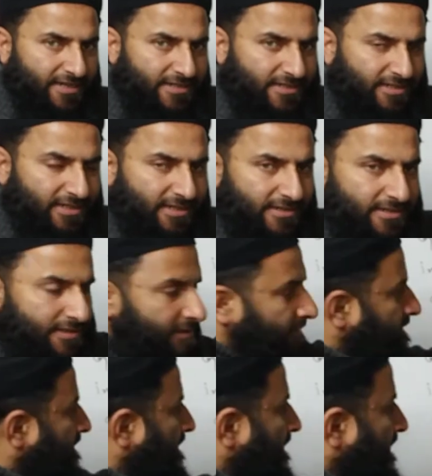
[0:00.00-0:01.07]
distance,
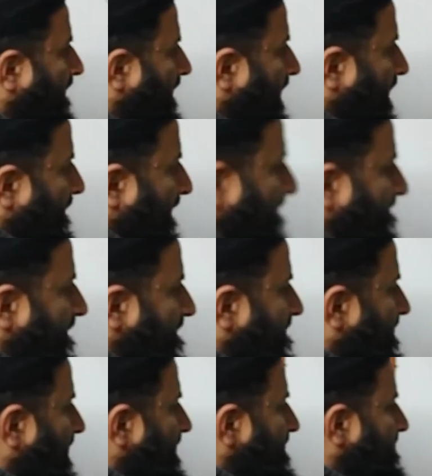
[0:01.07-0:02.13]
image
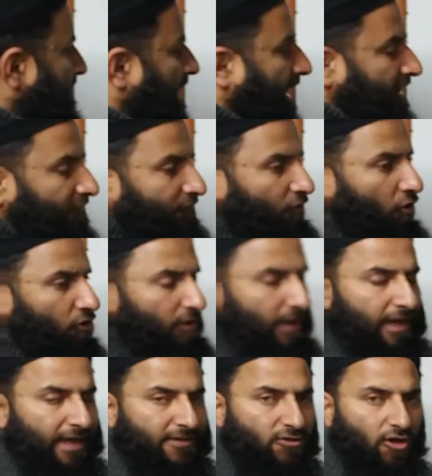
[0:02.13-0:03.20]
distance and focal
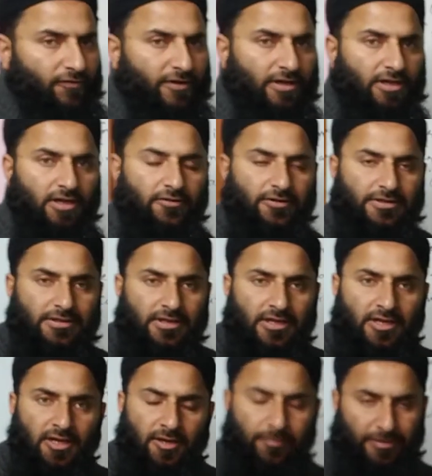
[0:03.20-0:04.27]
length of a curved
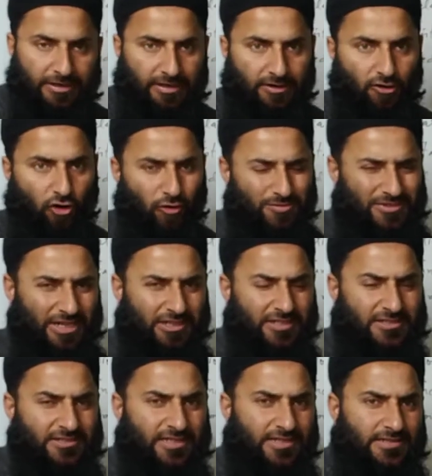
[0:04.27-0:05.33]
mirror. Object
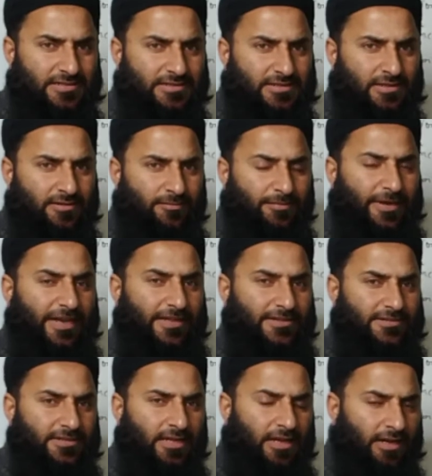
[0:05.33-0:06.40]
distance
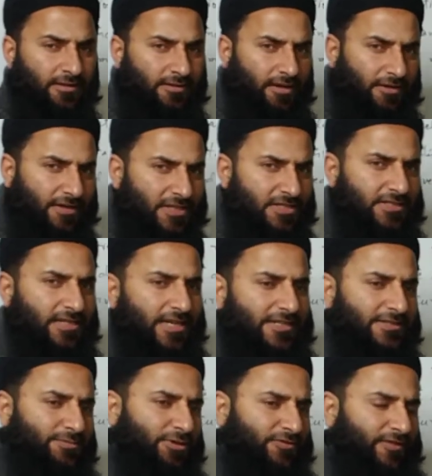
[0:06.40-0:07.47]
means the distance
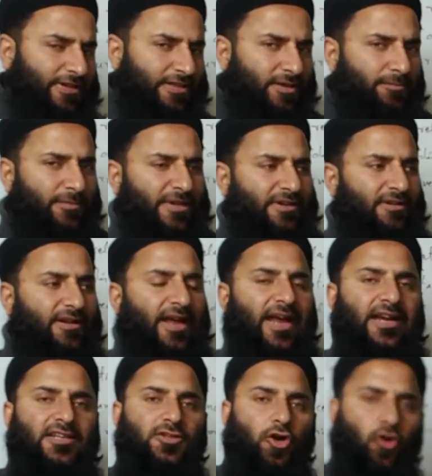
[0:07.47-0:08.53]
between the mirror
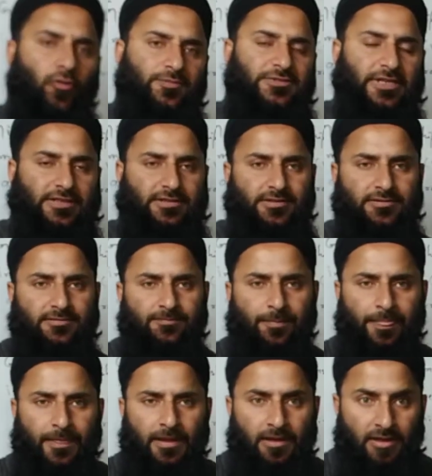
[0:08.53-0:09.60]
and the object.
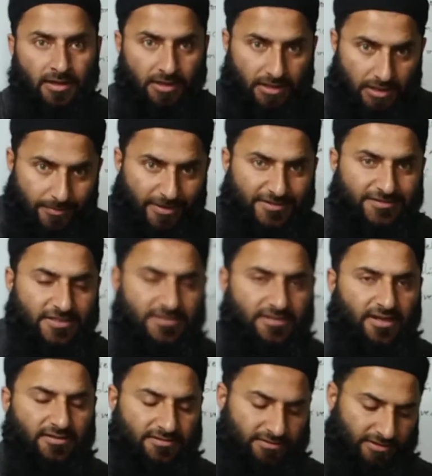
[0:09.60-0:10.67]
Image
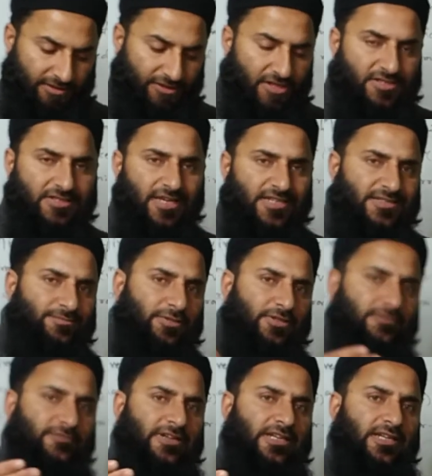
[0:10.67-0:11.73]
distance, the distance
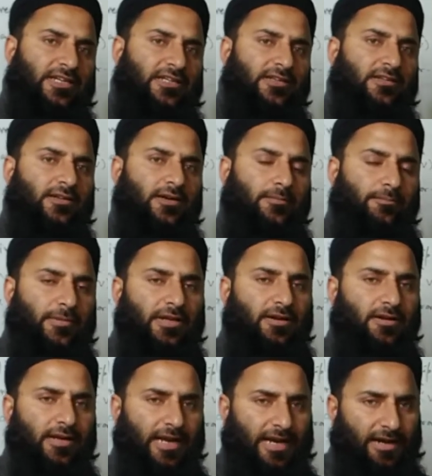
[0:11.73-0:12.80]
between the
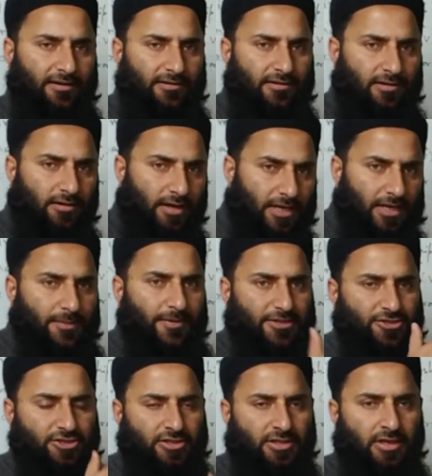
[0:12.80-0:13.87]
mirror and the image.
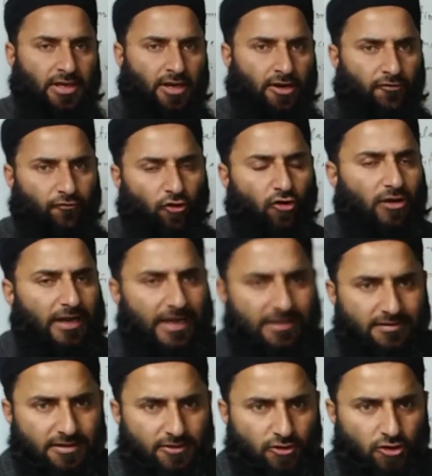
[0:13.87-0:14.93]
Focal
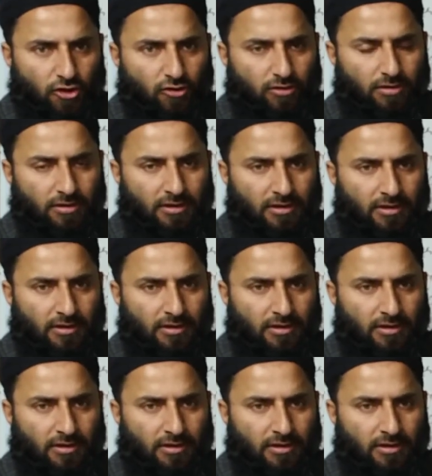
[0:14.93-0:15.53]
length, you know,